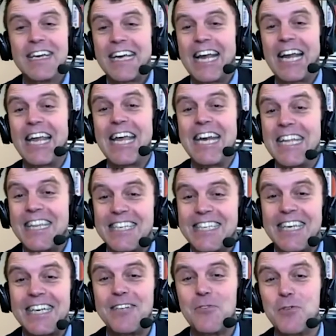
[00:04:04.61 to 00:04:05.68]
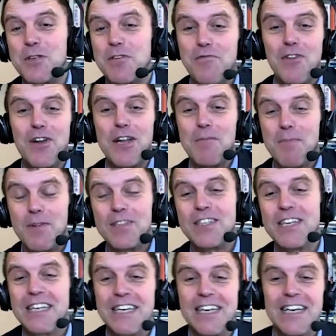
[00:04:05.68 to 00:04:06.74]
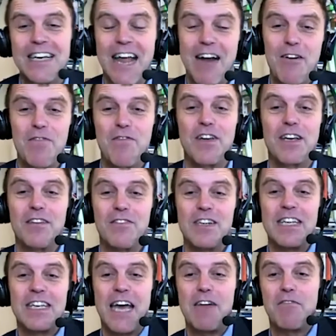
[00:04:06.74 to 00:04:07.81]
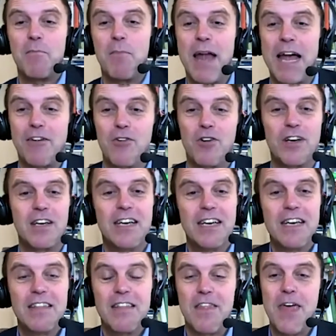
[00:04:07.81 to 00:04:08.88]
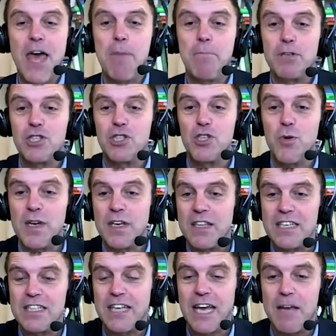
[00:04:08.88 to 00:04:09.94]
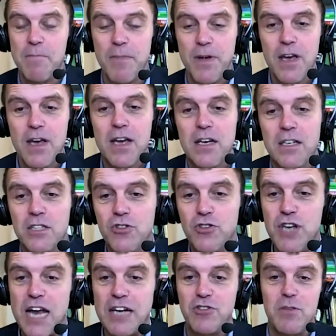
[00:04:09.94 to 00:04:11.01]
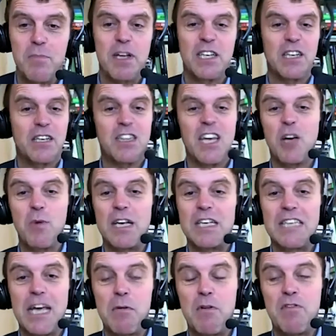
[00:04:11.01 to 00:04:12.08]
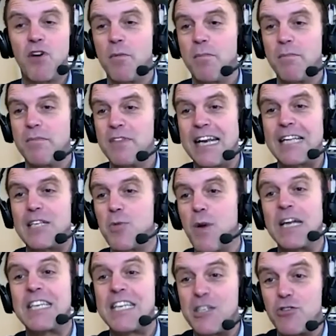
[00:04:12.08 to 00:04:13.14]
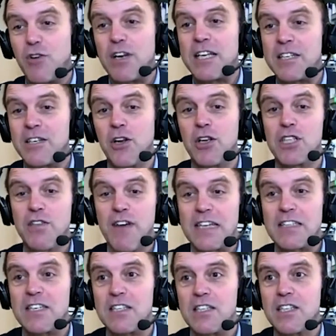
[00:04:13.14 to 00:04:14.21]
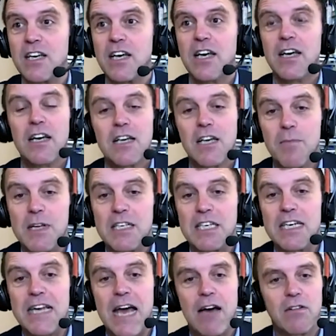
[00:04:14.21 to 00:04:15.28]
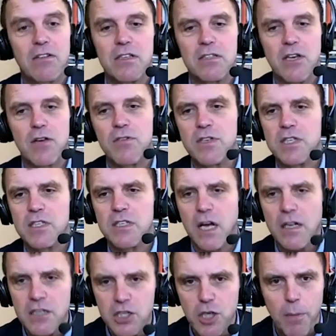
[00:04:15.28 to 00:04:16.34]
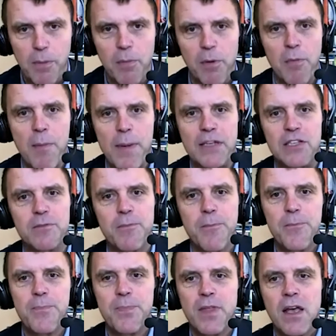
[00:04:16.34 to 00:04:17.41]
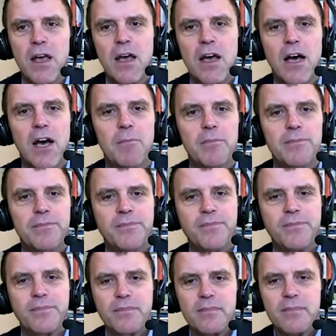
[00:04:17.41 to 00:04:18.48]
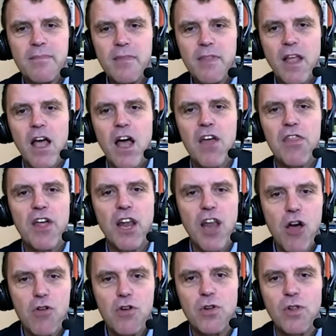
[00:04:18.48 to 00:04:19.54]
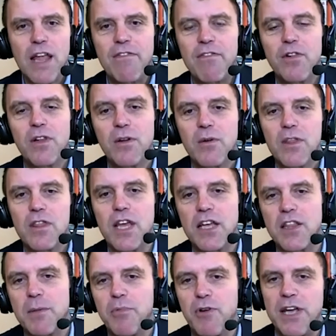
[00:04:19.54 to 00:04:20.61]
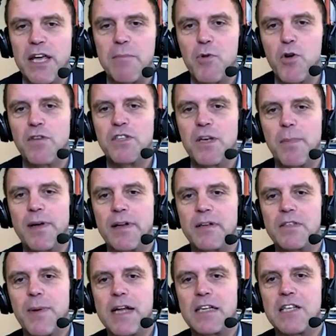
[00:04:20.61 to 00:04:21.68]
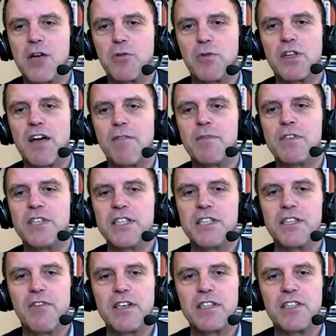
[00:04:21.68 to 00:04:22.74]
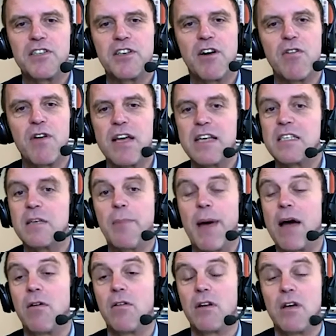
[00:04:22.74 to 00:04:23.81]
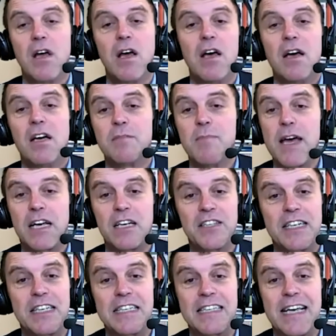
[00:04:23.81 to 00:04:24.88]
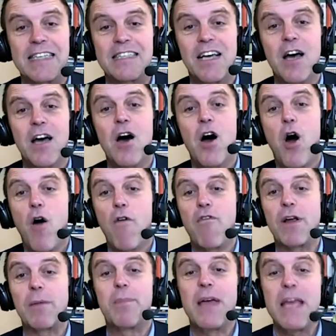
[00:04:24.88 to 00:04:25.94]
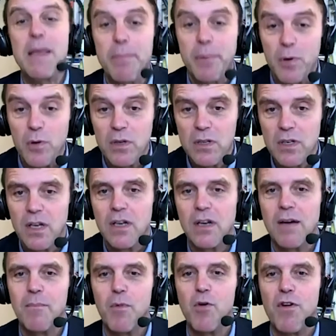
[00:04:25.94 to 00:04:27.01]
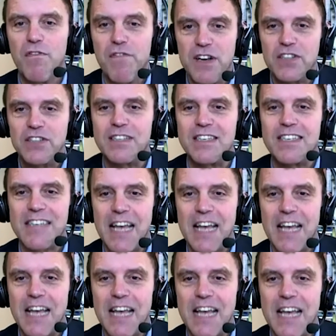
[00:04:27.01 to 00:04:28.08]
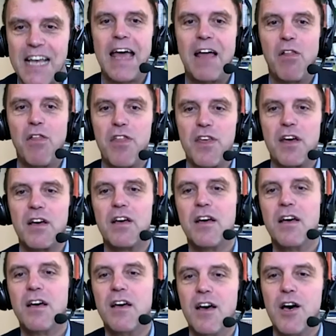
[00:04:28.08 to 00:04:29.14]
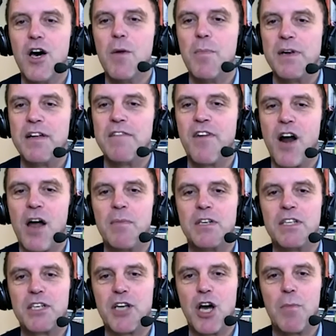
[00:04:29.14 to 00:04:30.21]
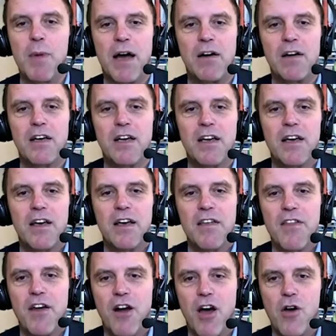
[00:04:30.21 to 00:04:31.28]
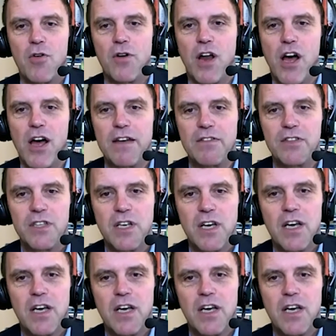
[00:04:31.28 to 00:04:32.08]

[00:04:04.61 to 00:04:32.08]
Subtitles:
Clearly, the signals that Philip and Larry Fink have indicated from BlackRock that they're pursuing the same trajectory means I think we can say we've got nearly $20 trillion of assets committed now. So this is unstoppable momentum. At the local level, I think that bringing more of Japan's local governments into the Race to Zero is about, as Mayor Garcetti says, offering people a more efficient, safer, and healthier urban environment to go about their own lives.